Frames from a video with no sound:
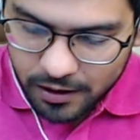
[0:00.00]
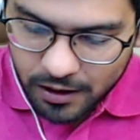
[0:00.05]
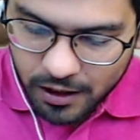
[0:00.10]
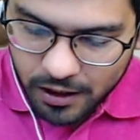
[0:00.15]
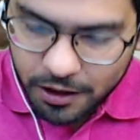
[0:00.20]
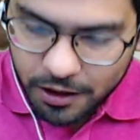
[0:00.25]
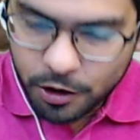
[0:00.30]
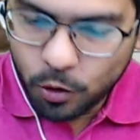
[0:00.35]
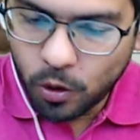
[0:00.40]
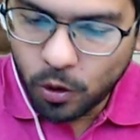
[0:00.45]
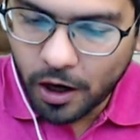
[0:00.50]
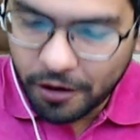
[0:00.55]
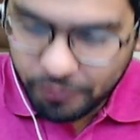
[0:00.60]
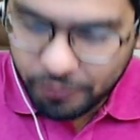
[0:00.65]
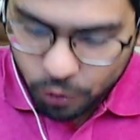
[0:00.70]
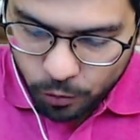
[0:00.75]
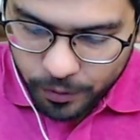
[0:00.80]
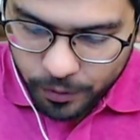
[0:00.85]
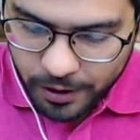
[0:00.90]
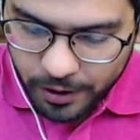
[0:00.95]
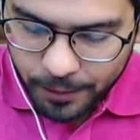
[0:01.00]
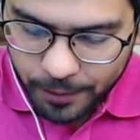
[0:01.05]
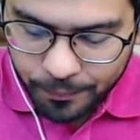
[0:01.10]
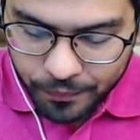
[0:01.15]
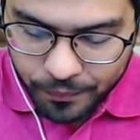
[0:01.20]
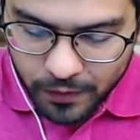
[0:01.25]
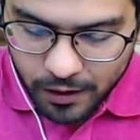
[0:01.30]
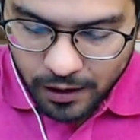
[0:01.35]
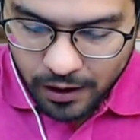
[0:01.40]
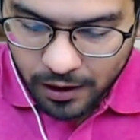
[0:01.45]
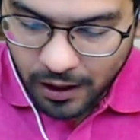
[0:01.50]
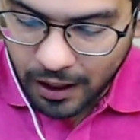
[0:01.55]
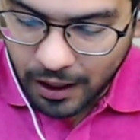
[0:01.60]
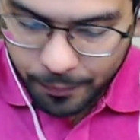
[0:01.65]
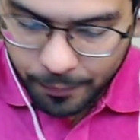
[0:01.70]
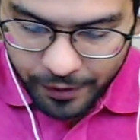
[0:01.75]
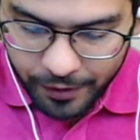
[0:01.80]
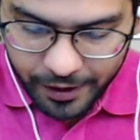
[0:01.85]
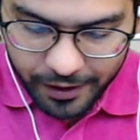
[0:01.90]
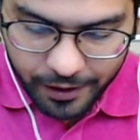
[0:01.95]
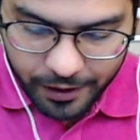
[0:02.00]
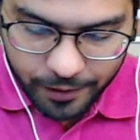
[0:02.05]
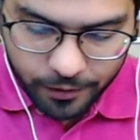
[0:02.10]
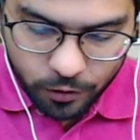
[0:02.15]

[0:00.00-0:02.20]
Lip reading: you have to be updated.